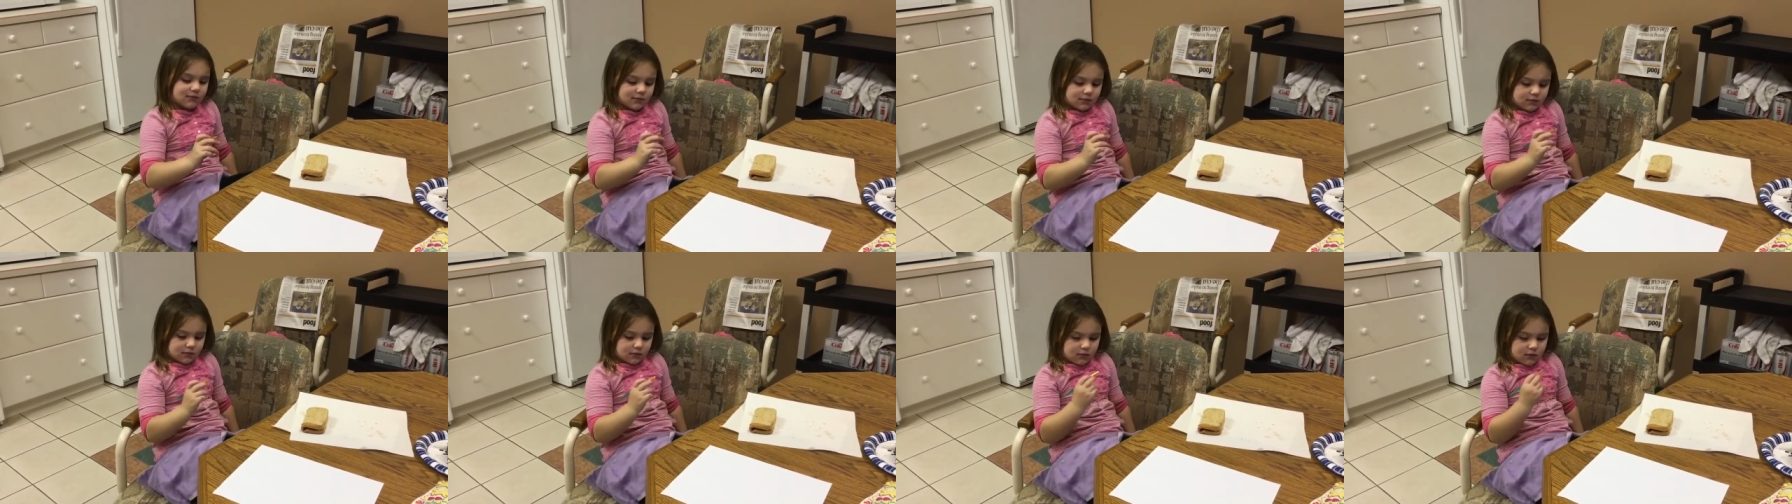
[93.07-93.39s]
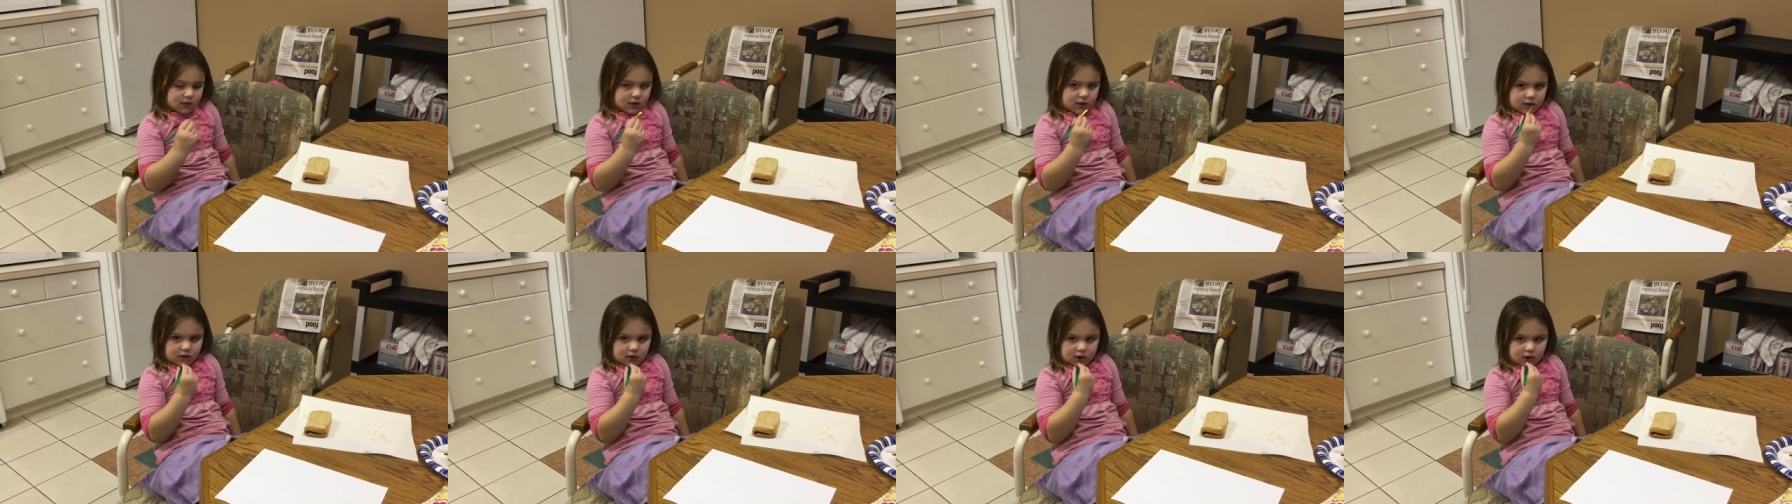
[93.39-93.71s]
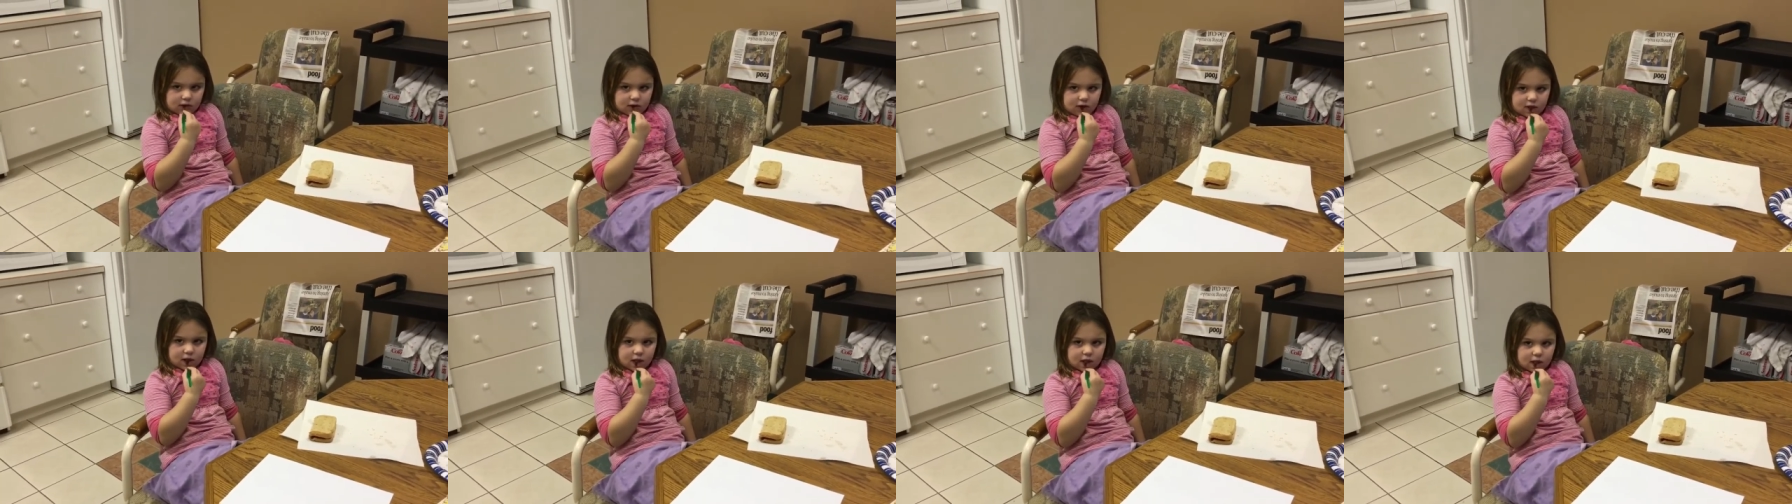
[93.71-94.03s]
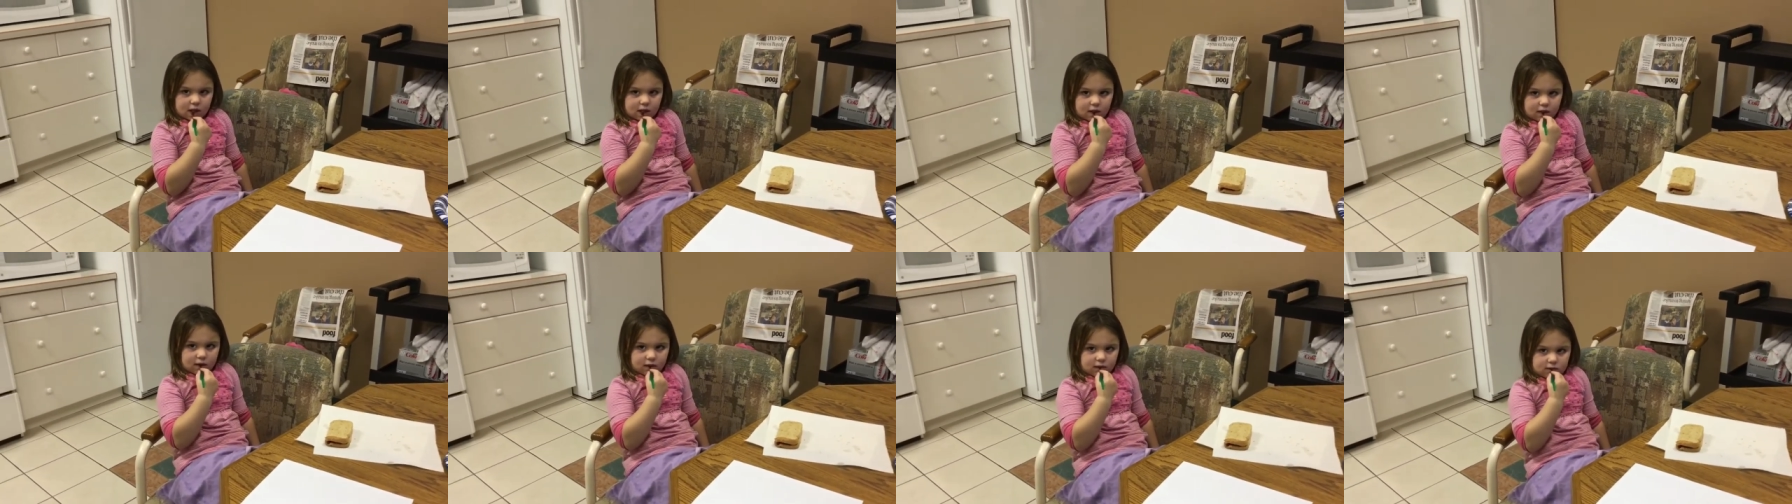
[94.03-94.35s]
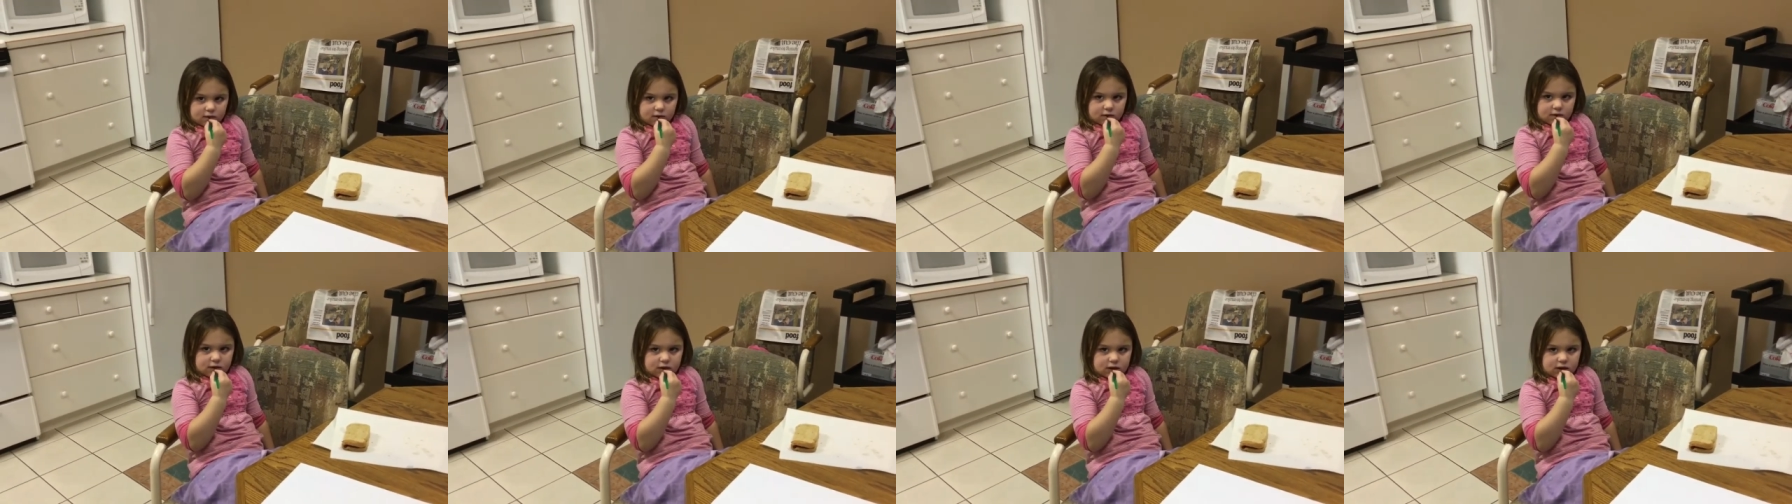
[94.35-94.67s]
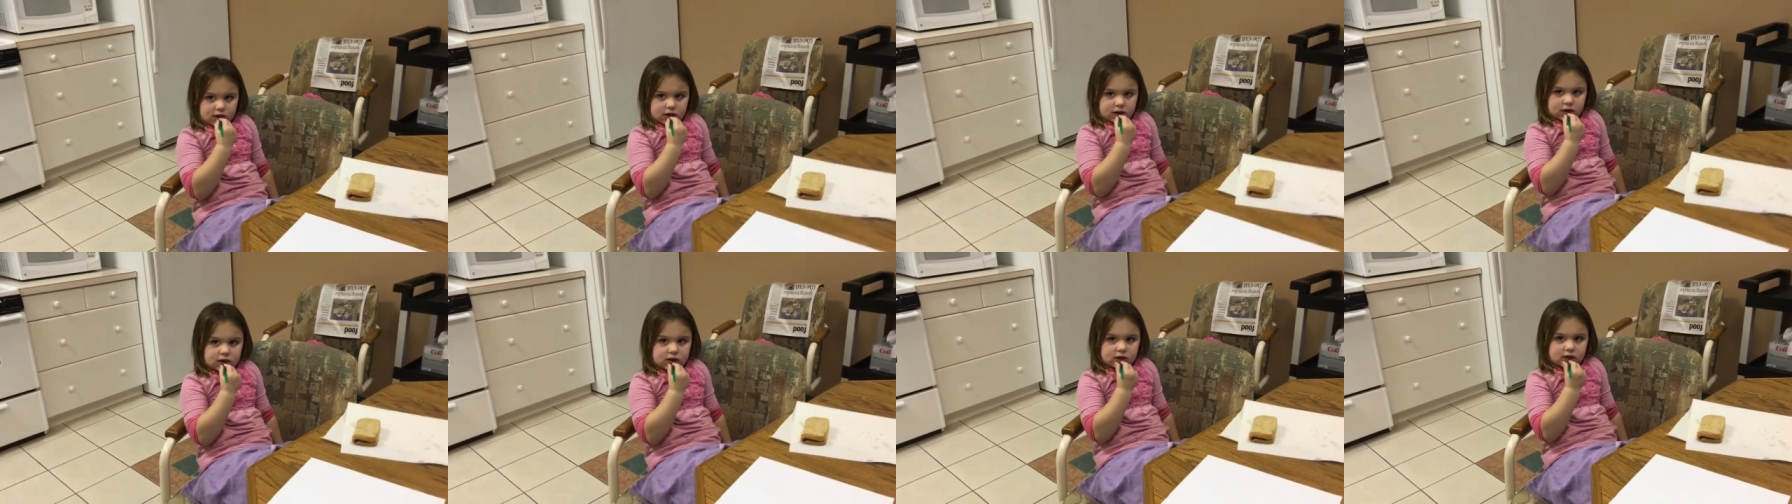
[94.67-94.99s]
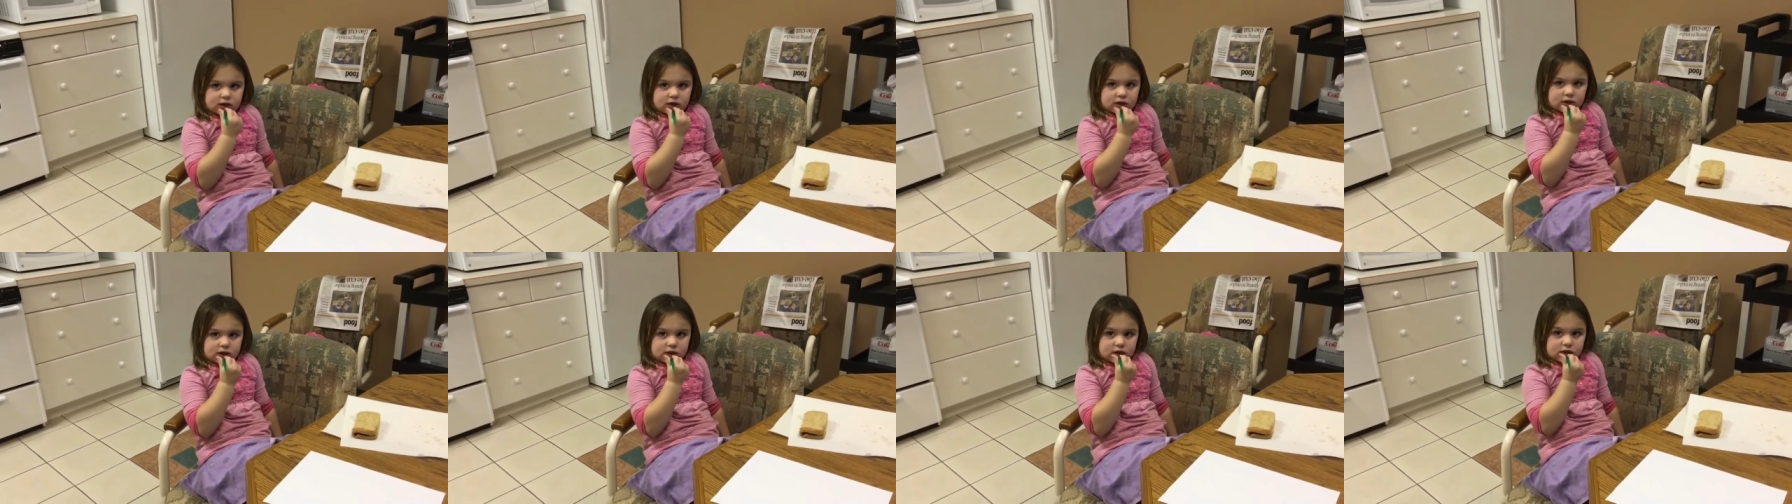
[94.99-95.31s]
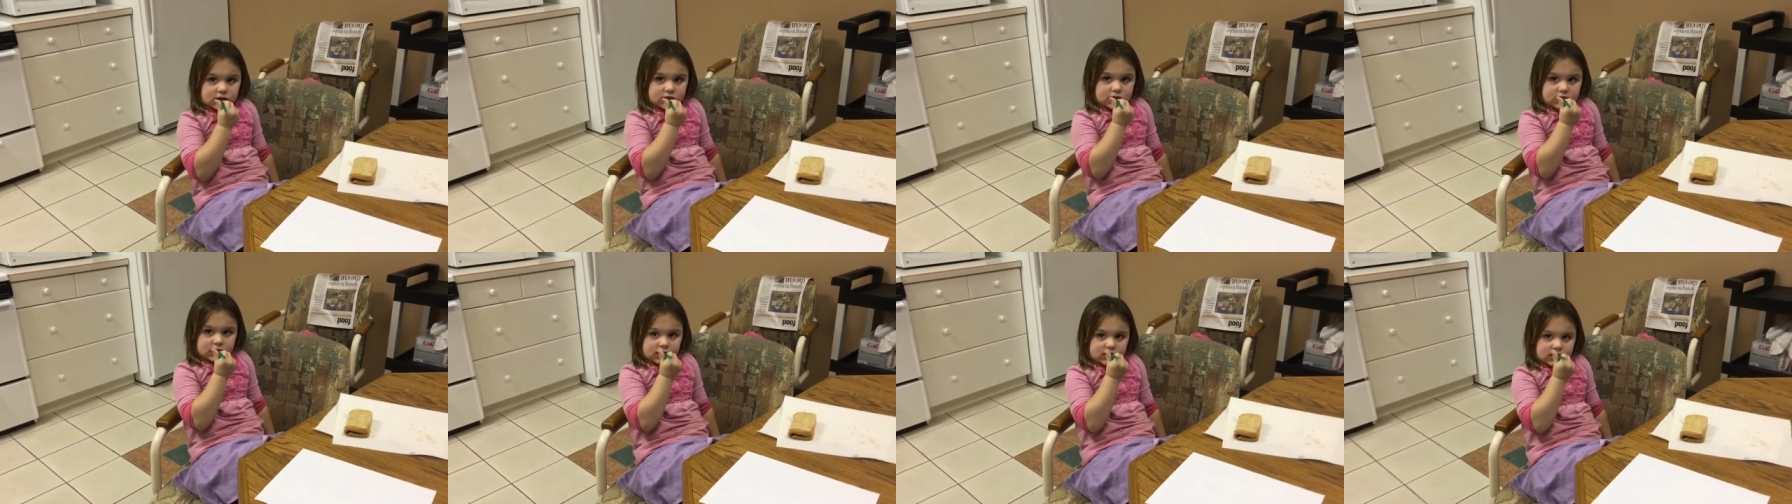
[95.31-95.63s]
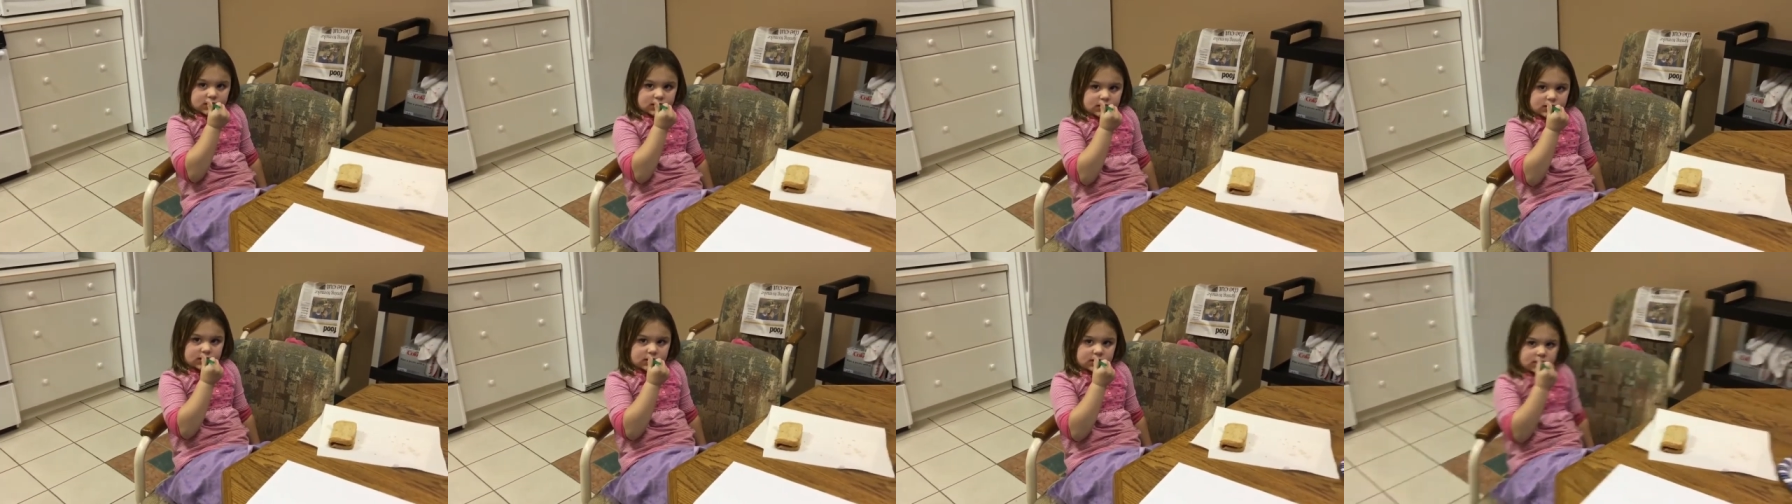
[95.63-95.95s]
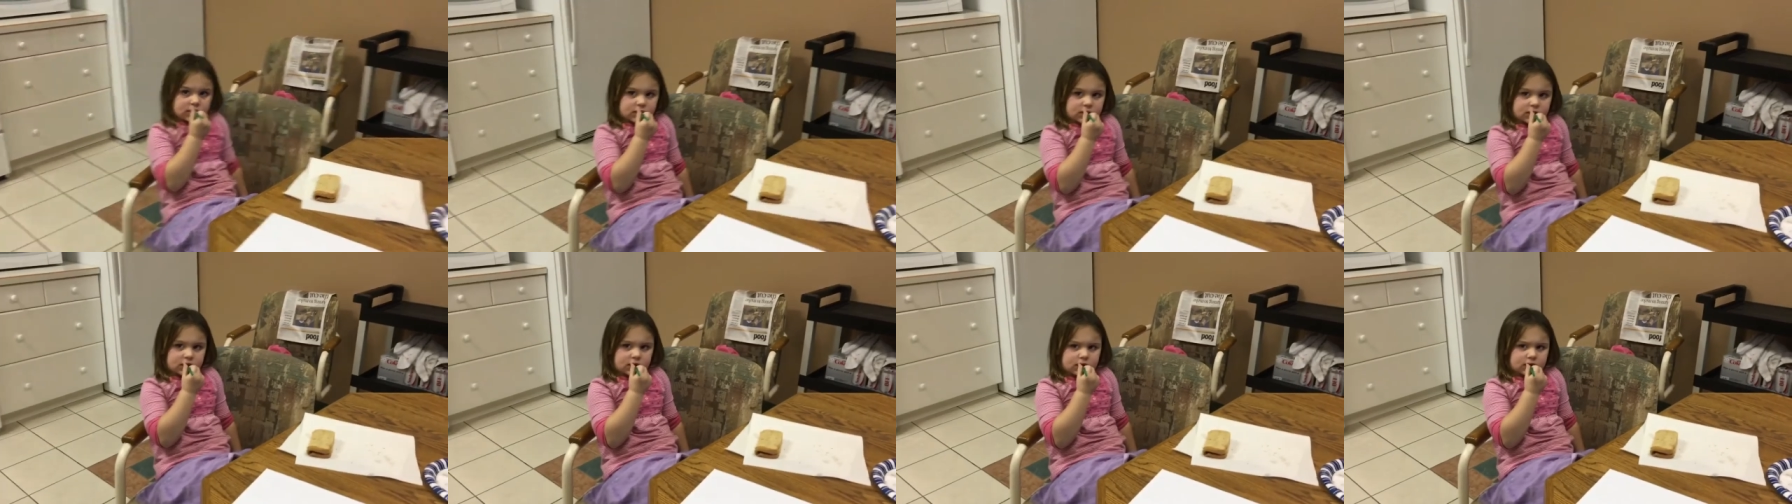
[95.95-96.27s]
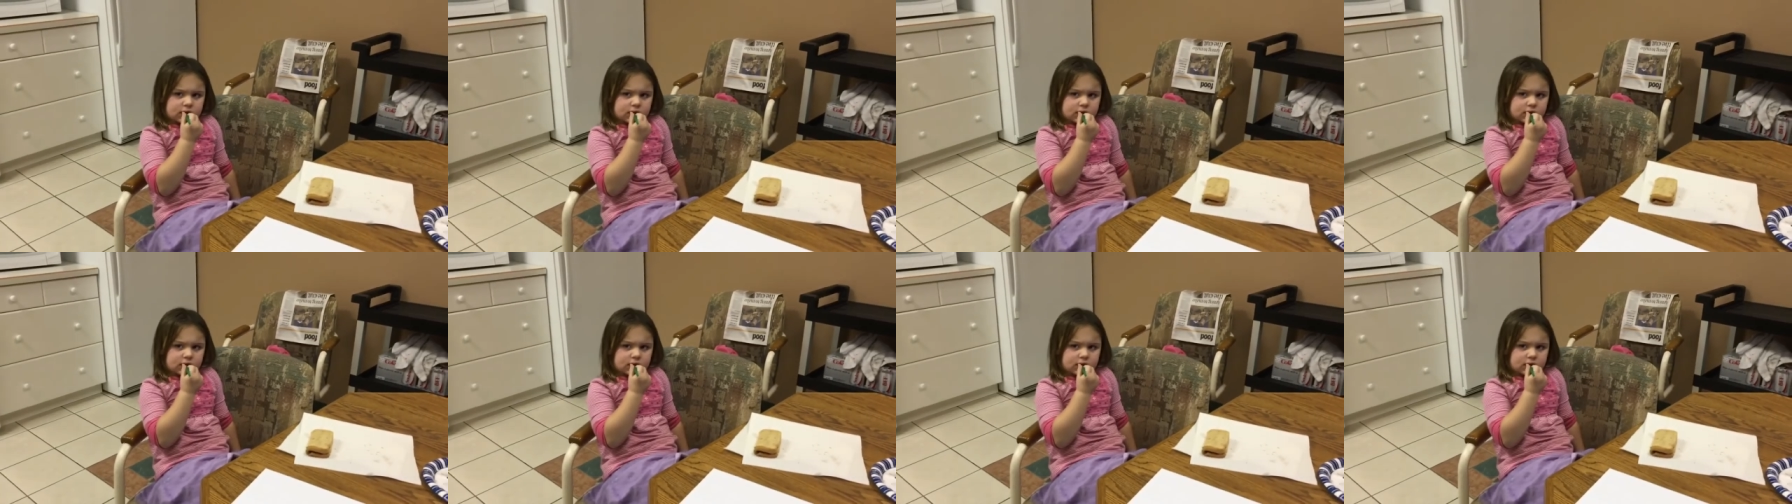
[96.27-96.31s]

Nothing? That's not a, an appropriate response to my question.